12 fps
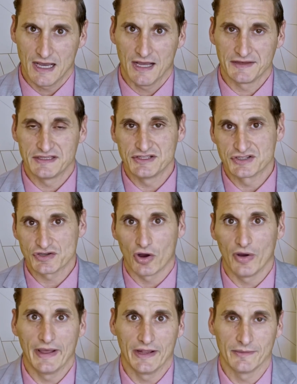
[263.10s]
teaches all
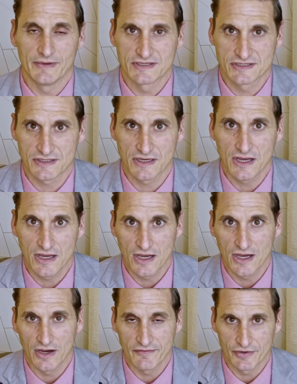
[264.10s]
elements
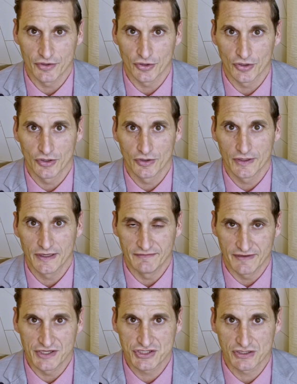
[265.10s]
of your
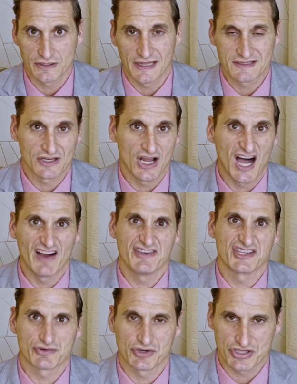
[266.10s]
invention. That's an
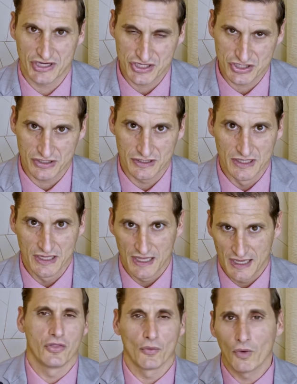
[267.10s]
obvious rejection.
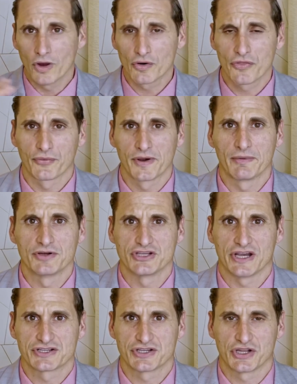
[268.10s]
The 103
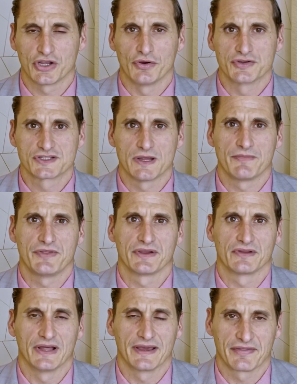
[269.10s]
rejection goes something
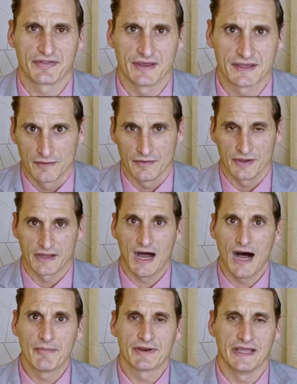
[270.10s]
like this. The
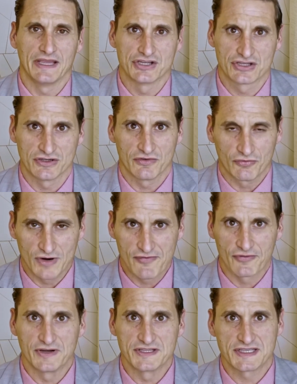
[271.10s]
combination of
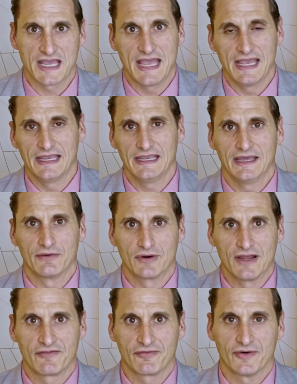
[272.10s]
reference A and
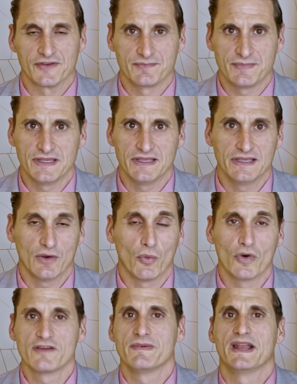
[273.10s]
reference B
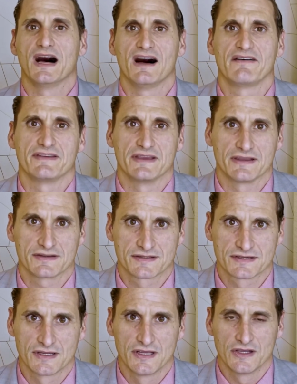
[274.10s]
would have been obvious,
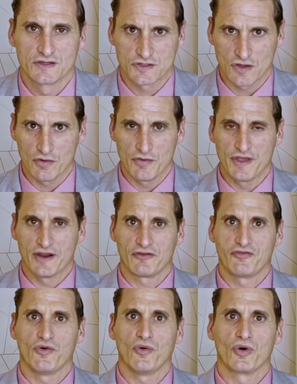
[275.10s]
so
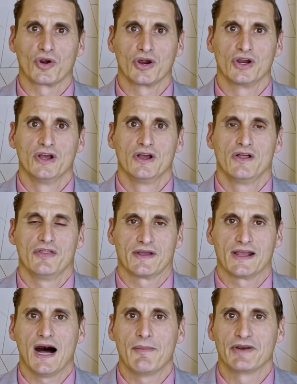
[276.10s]
therefore the
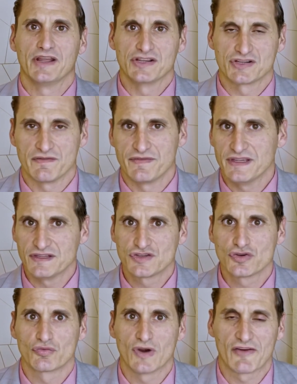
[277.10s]
combination of these two
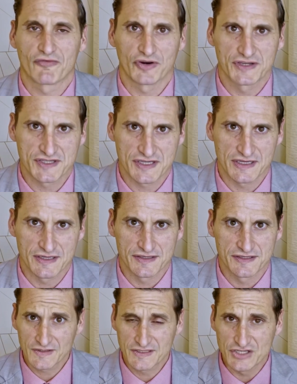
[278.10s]

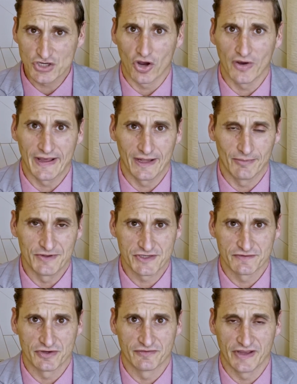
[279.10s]
references teach all elements of
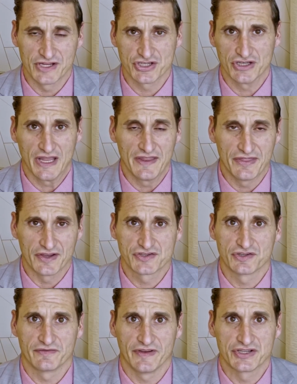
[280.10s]
your invention, and thus your
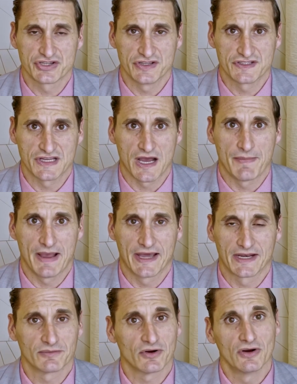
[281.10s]
invention is not
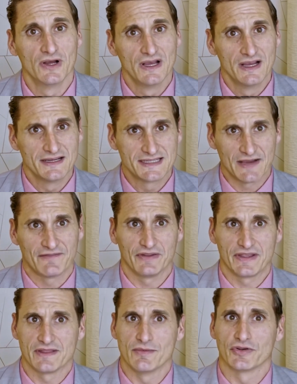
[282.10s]
patentable. Definitely
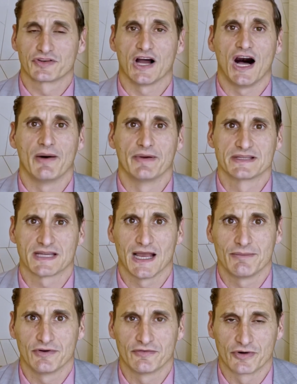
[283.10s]
the most common type
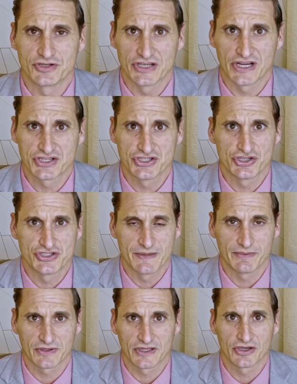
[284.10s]
of rejection you're
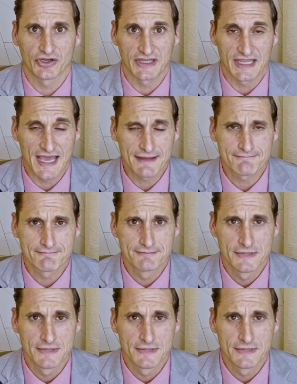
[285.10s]
typically going to get,